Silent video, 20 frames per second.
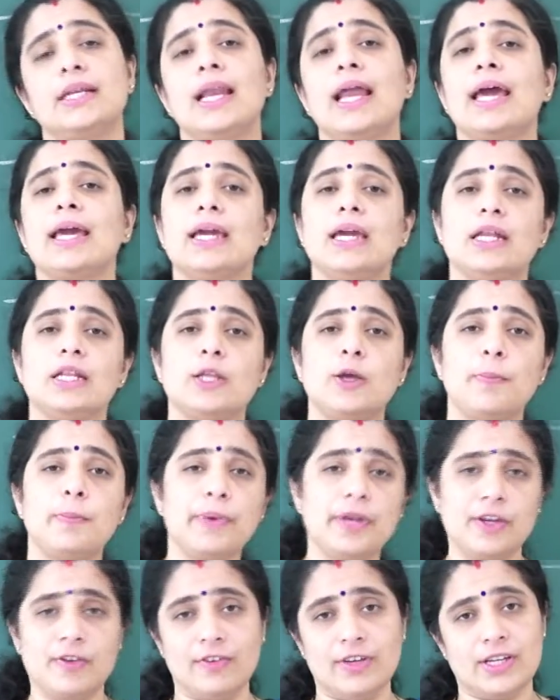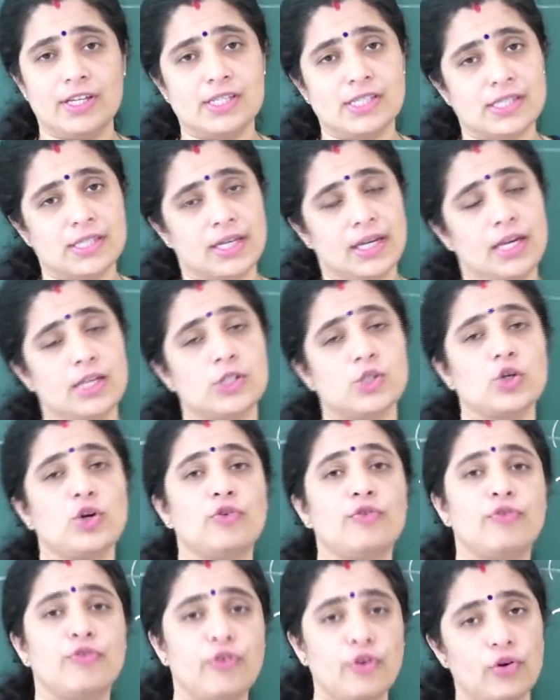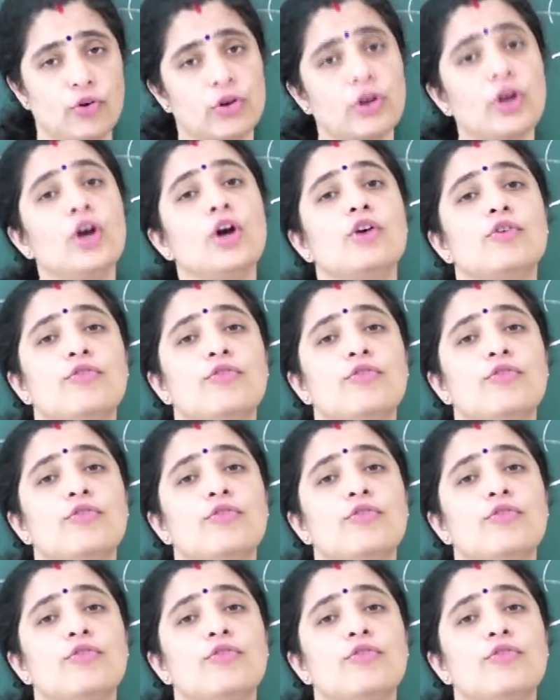like in the previous case of 4.